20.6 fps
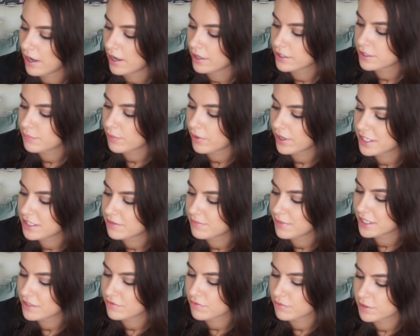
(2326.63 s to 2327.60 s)
A spice
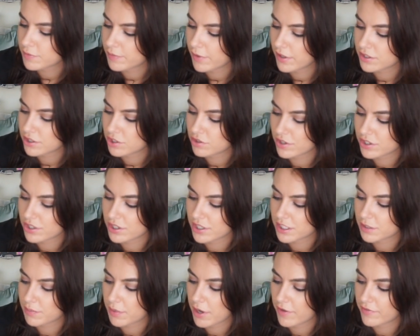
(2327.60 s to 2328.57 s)
mix from Spice Nutrition
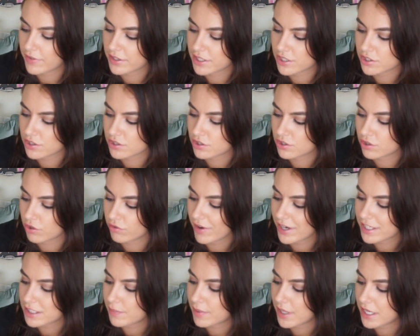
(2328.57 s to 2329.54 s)
is a perfect addition to your
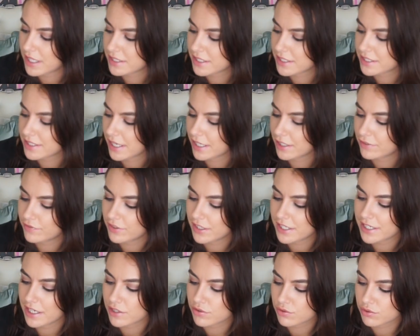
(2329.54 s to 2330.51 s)
recipes, containing
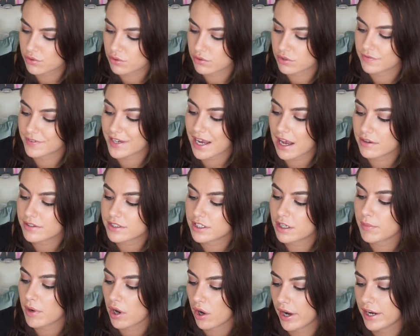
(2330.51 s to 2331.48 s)
fully natural source of
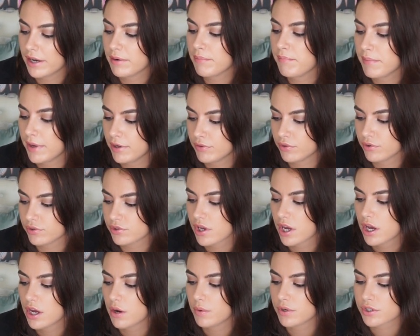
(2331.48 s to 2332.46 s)
calcium, iron,
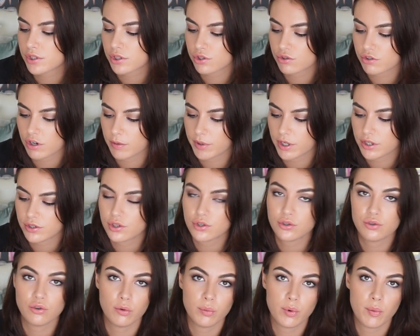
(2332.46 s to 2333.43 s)
minerals, which contribute
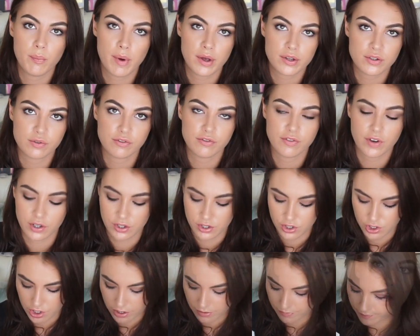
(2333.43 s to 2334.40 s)
to normal muscle
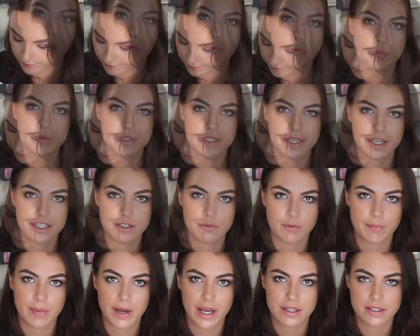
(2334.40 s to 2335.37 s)
function. I'm obsessed
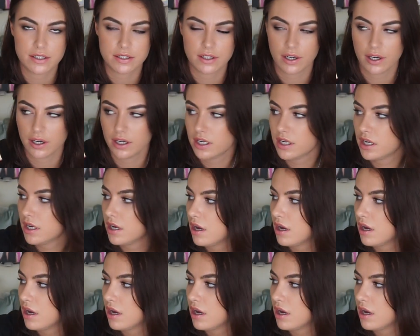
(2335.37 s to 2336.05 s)
with pasta.